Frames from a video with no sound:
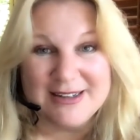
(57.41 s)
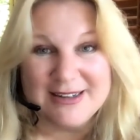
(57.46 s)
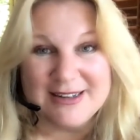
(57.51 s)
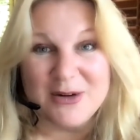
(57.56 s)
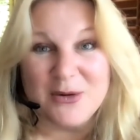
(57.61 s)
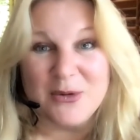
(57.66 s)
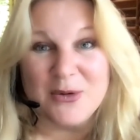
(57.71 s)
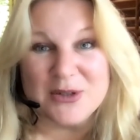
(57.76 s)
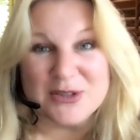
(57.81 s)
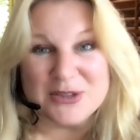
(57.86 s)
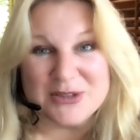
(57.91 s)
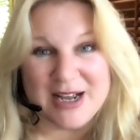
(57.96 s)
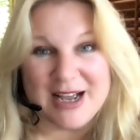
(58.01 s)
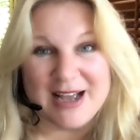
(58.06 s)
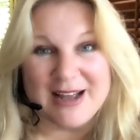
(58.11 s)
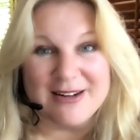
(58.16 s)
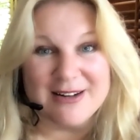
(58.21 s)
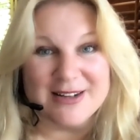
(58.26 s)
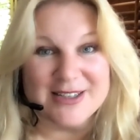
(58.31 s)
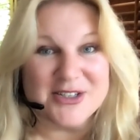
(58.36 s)
that older
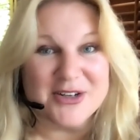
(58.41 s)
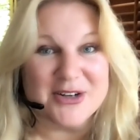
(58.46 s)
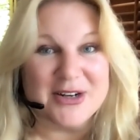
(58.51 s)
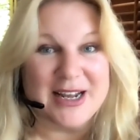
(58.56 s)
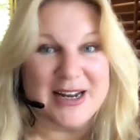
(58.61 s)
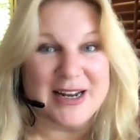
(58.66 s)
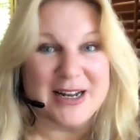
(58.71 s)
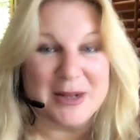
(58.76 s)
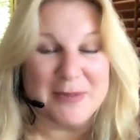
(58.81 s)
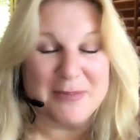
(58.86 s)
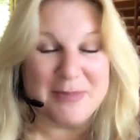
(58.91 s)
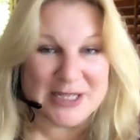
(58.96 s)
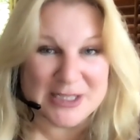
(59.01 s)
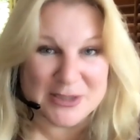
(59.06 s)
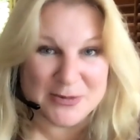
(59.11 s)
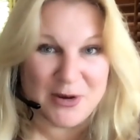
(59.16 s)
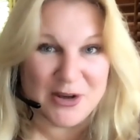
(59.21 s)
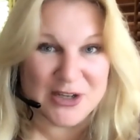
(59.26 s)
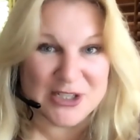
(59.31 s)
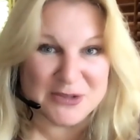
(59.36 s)
adults are getting the
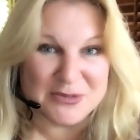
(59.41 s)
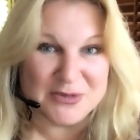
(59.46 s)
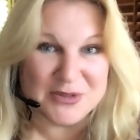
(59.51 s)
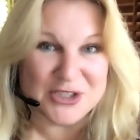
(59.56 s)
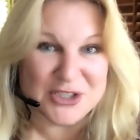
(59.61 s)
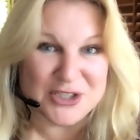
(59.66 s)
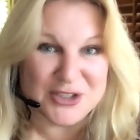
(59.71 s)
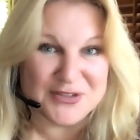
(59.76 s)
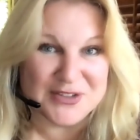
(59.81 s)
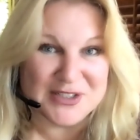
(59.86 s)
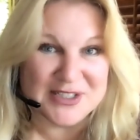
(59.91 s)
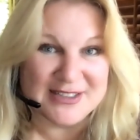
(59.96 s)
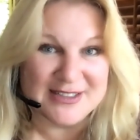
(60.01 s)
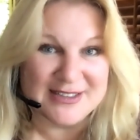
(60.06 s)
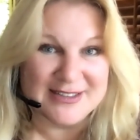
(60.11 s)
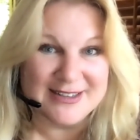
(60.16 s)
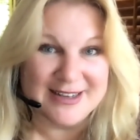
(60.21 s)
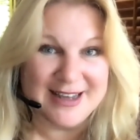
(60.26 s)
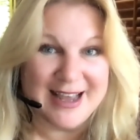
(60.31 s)
best possible service